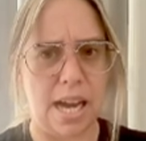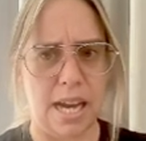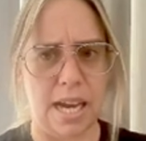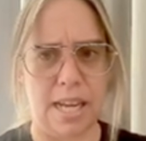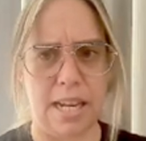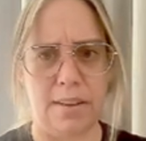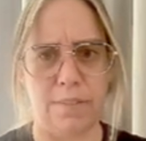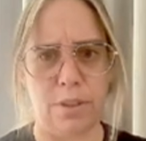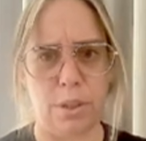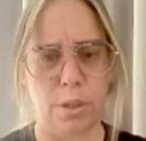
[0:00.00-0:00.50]

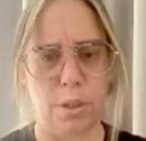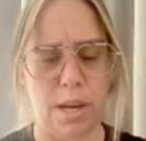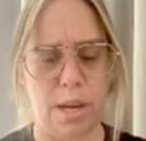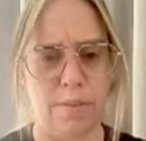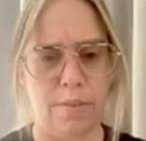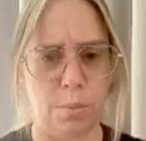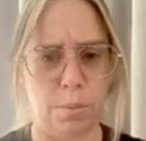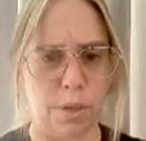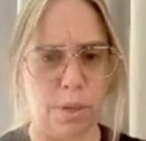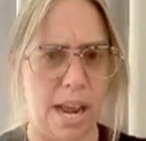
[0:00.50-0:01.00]
if
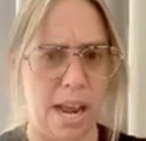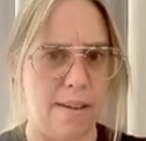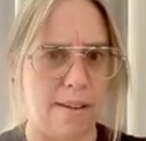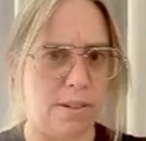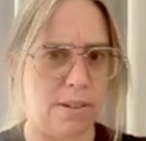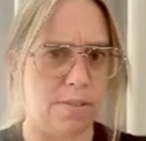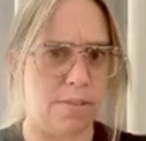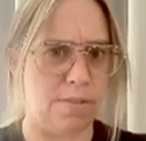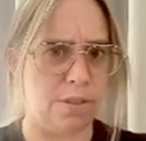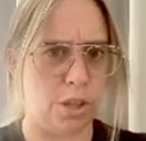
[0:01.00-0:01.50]
you want to have
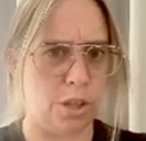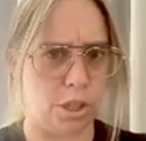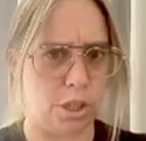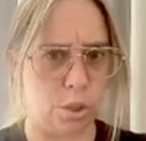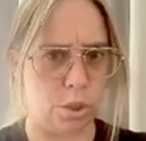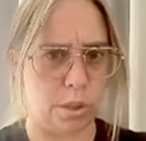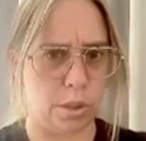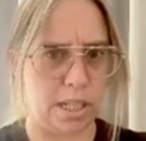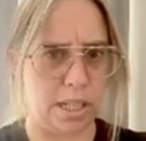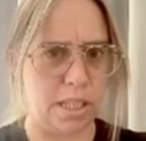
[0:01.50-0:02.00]
a further
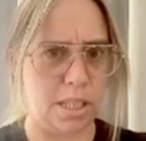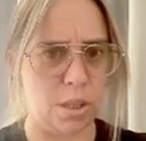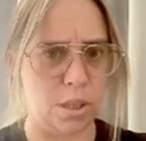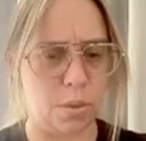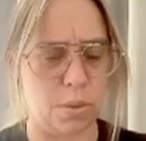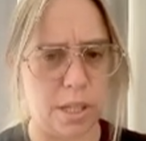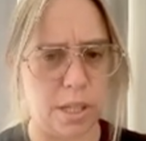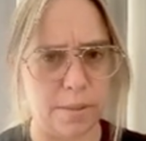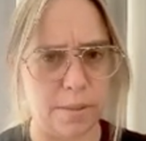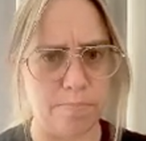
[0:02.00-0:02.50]
look
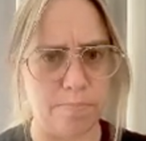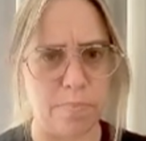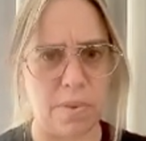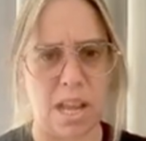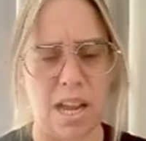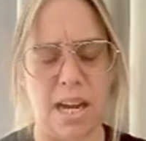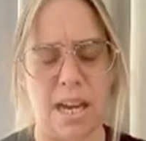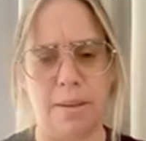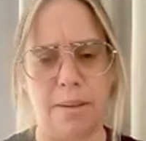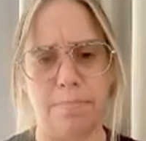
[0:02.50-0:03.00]
into it.
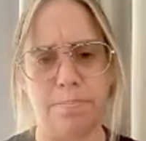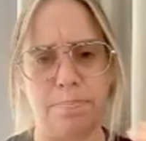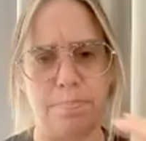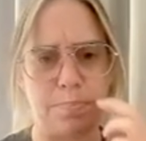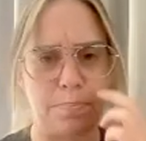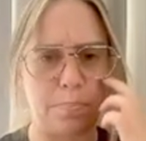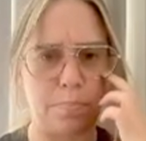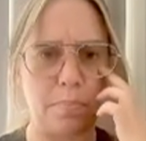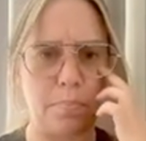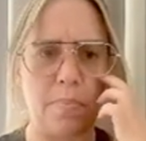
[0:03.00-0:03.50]

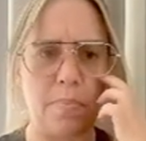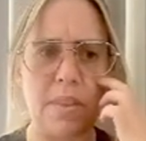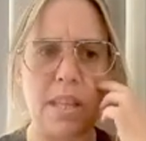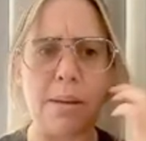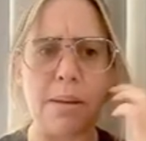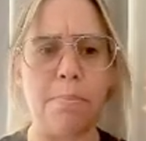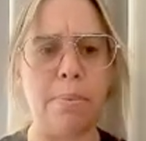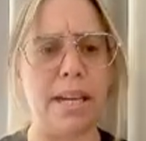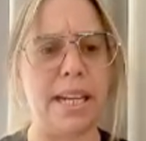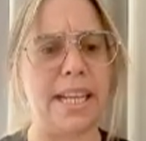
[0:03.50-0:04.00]

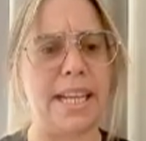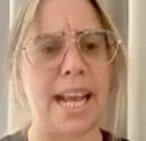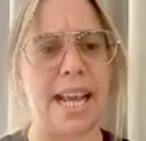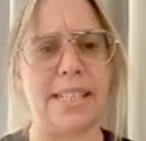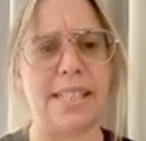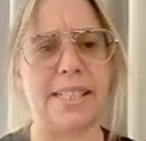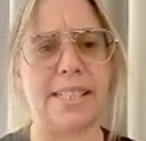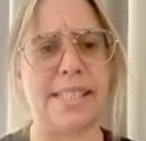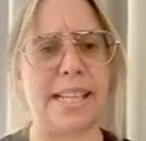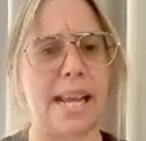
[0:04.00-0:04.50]
But
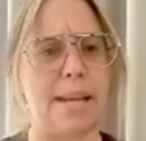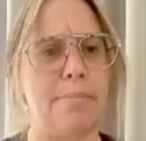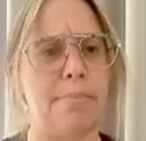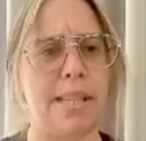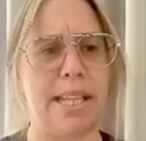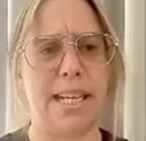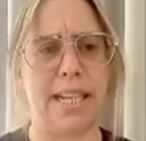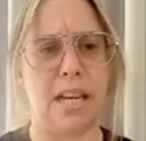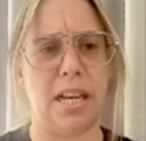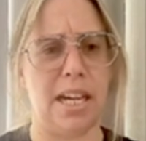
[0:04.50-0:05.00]
again, same
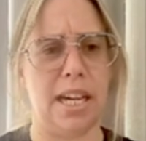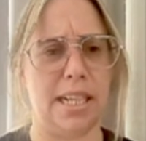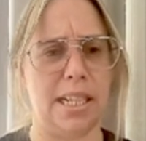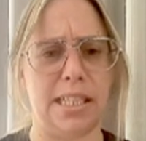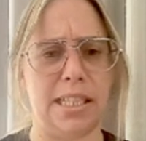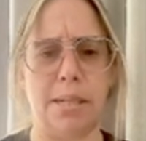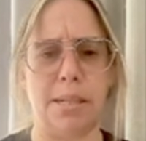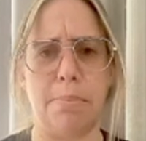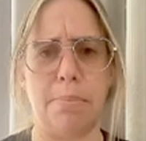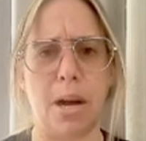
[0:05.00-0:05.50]
thing. I
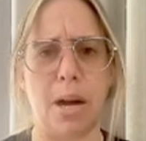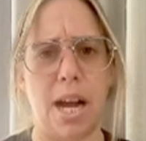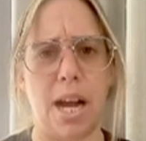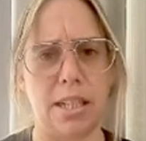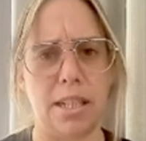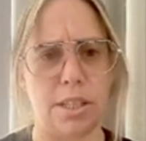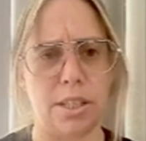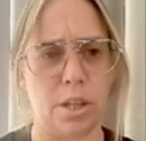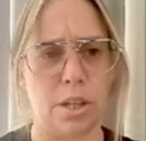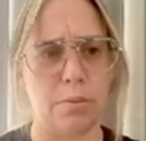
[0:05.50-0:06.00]
can
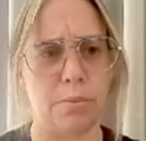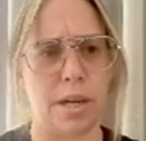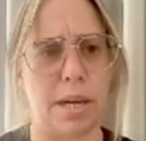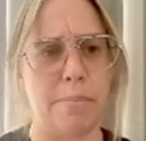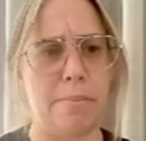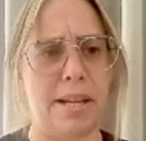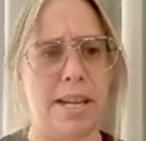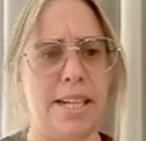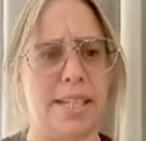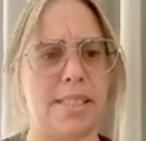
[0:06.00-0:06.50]
compile it on
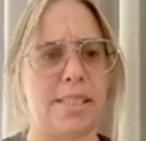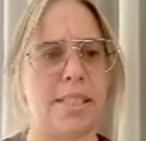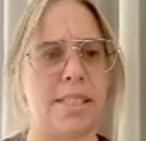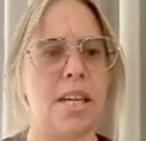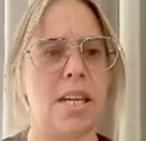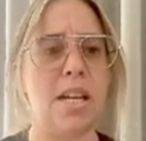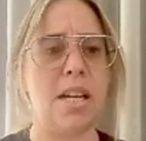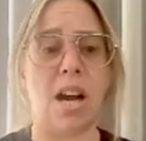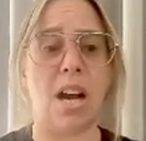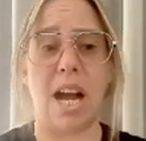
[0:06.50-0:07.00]
Remix,
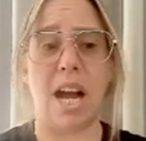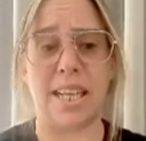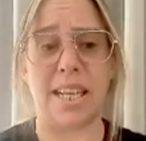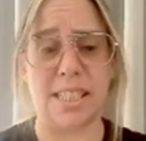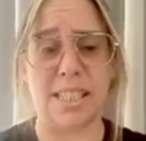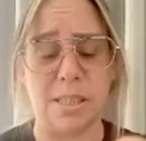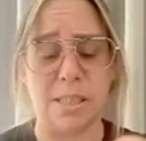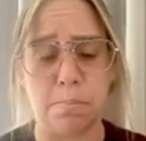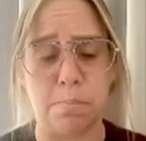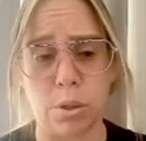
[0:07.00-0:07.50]
I
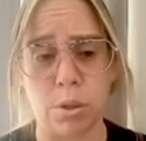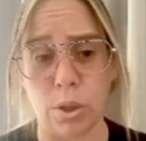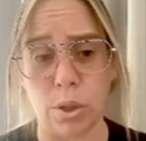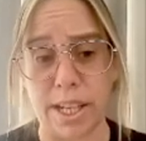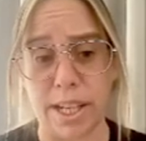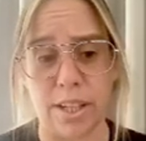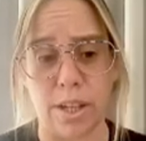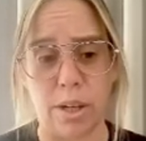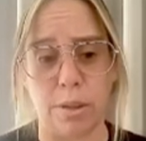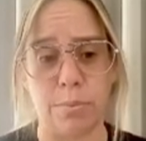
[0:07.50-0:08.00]
can
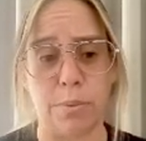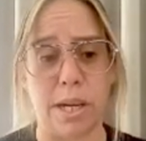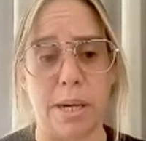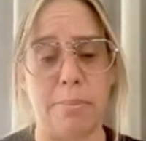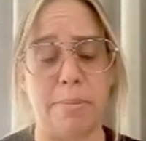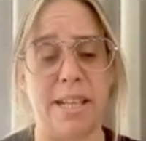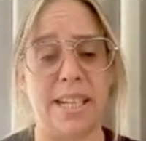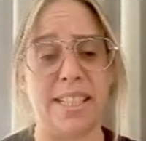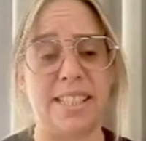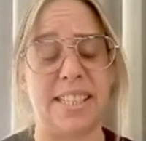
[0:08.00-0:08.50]
deploy it on
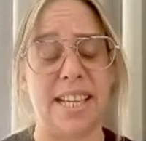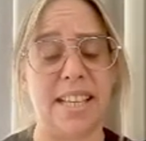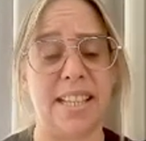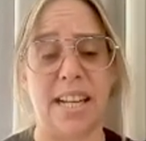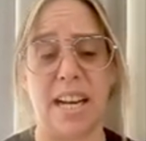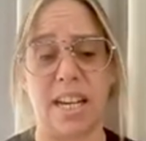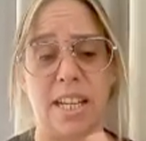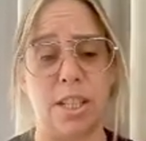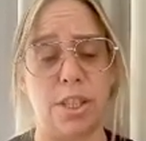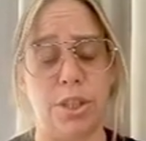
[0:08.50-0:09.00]
Remix, and
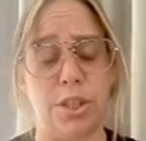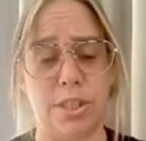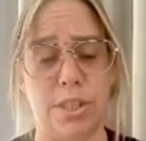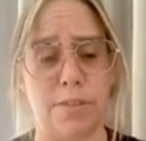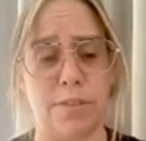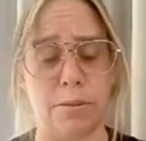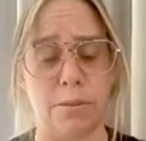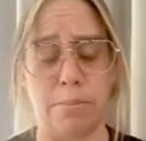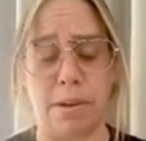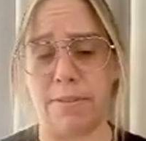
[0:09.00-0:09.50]
then I can use
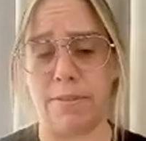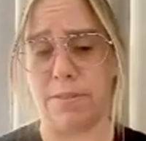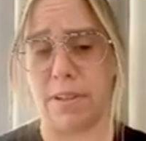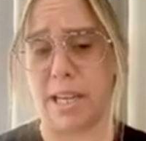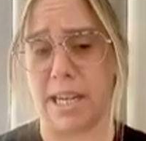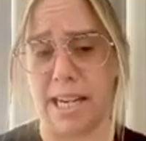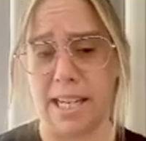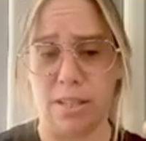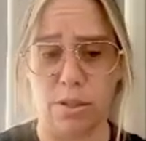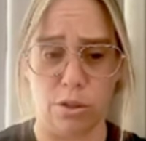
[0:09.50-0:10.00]
it from my
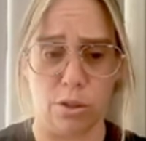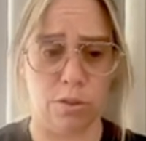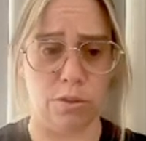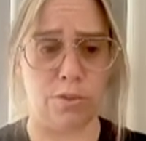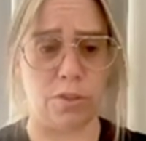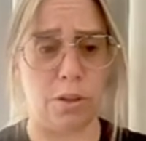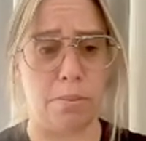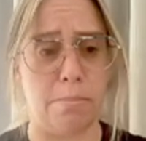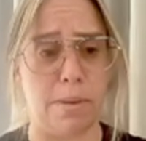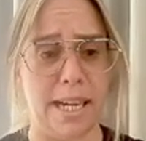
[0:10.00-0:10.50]
front end or
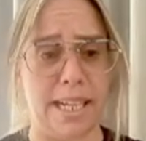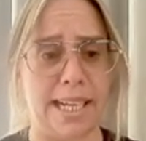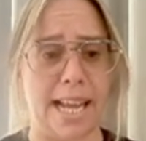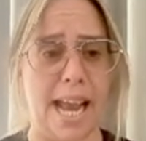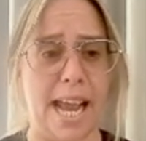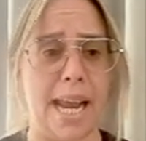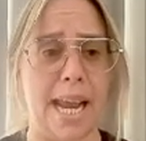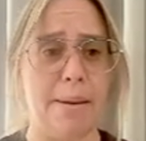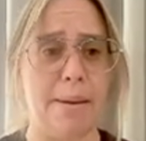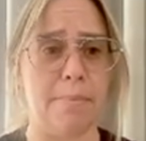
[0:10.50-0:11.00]
from my
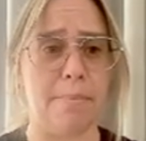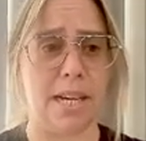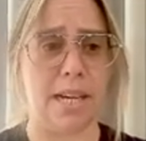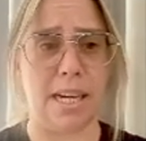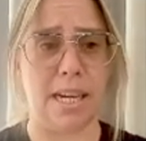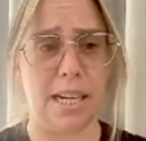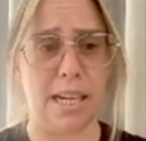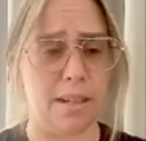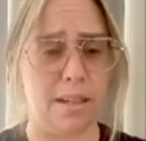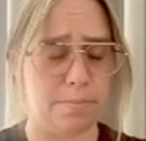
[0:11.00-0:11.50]
game
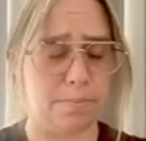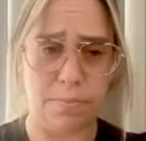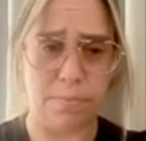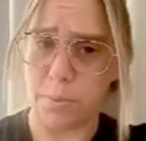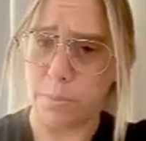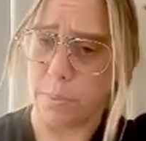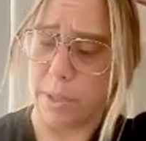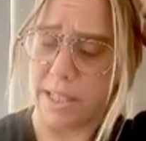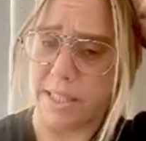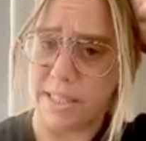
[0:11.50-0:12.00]

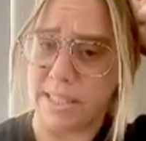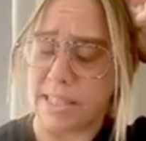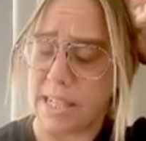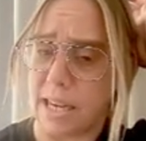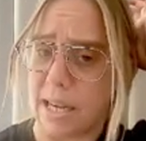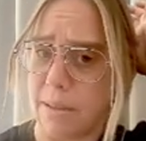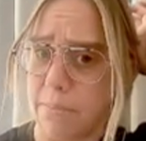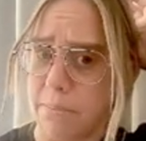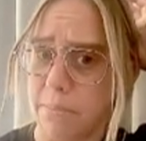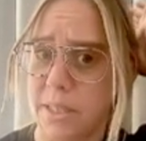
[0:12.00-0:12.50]
with
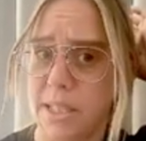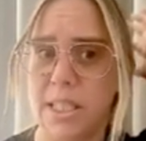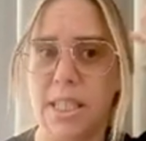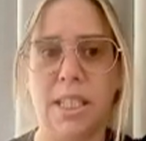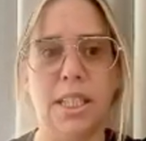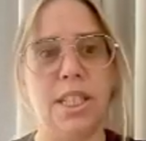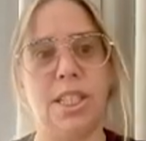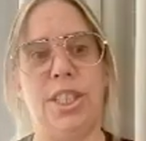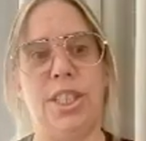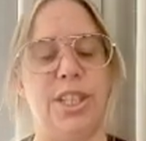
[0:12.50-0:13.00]
some,
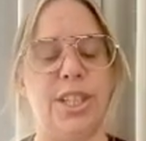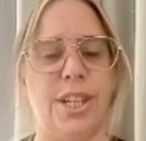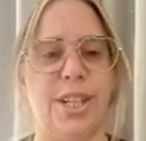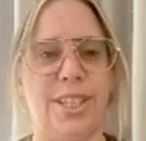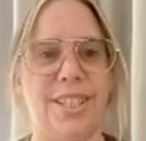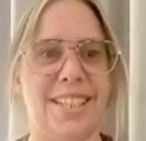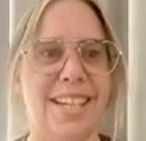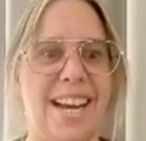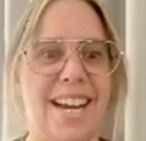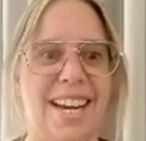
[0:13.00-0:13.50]

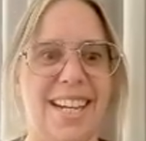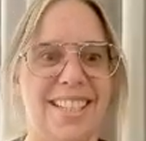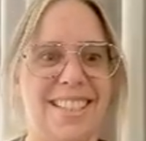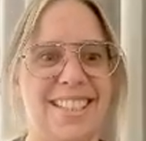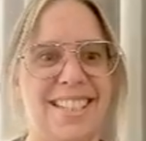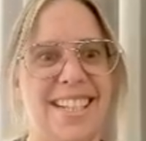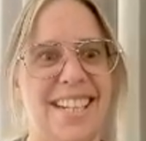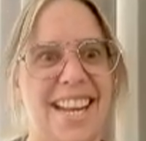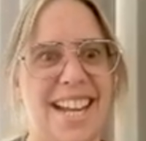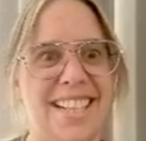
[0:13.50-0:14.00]

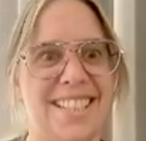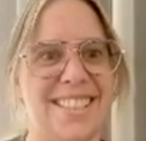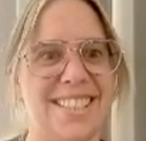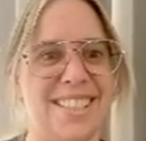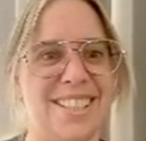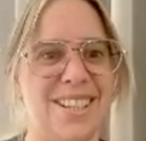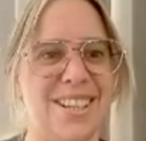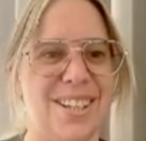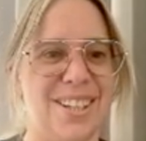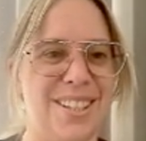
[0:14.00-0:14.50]

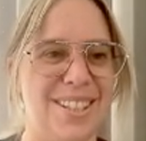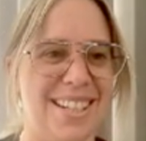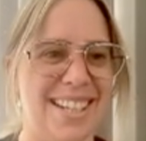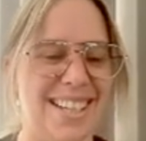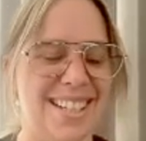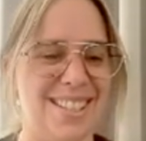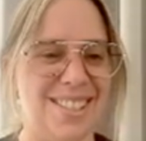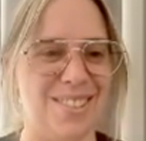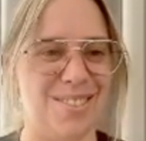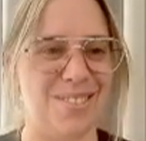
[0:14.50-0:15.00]
connector code
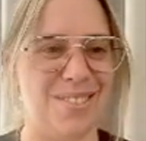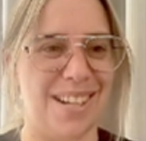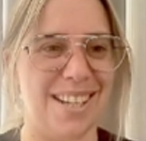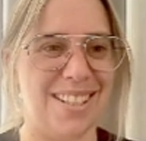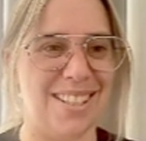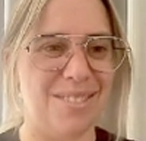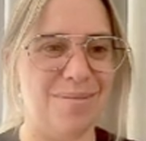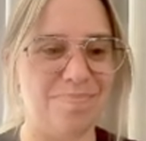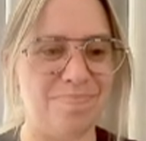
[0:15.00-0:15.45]
as well.